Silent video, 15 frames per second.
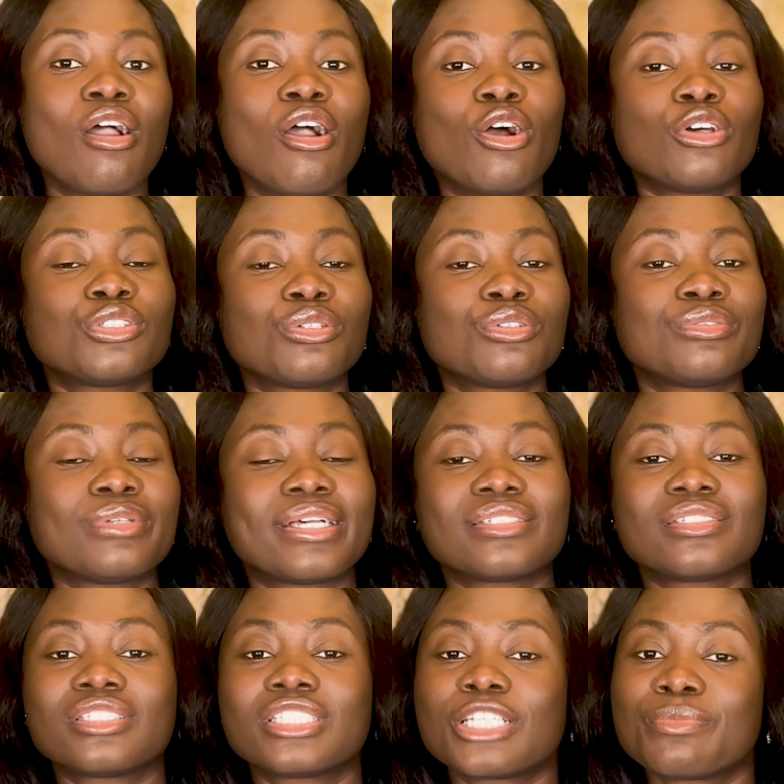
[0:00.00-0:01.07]
also known as
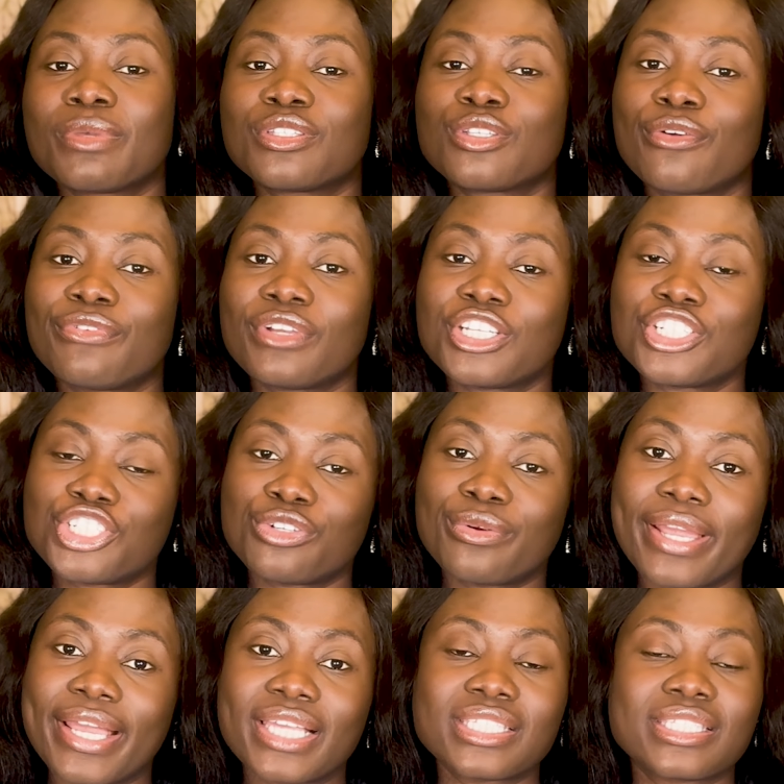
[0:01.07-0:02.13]
statement of
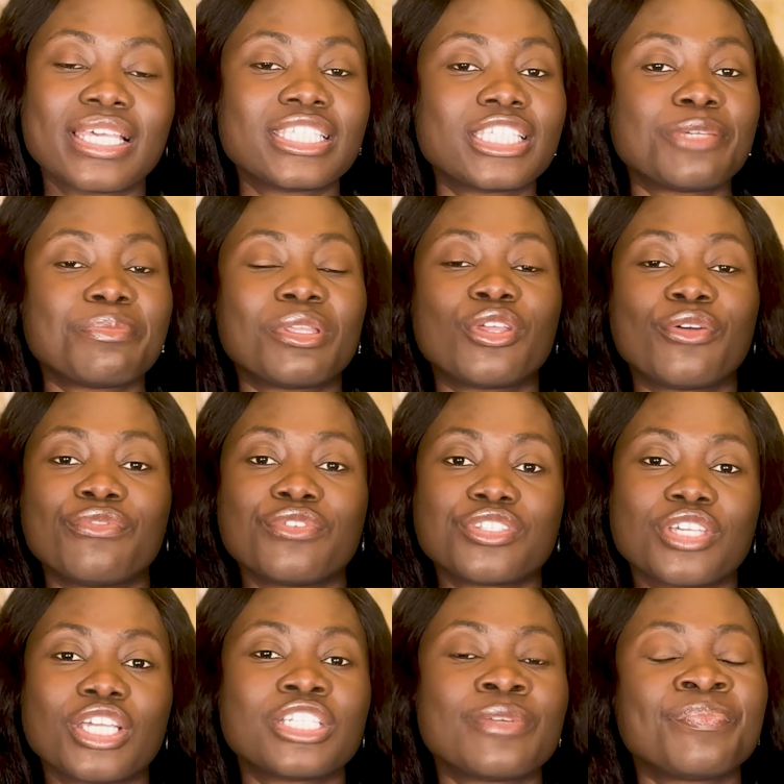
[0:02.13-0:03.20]
interest, statement of
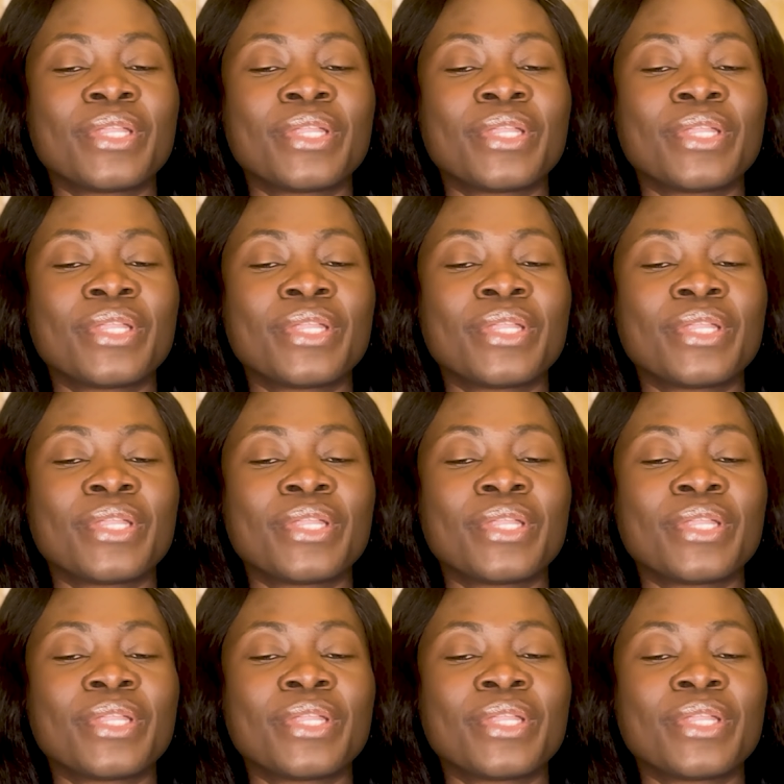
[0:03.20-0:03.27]
research.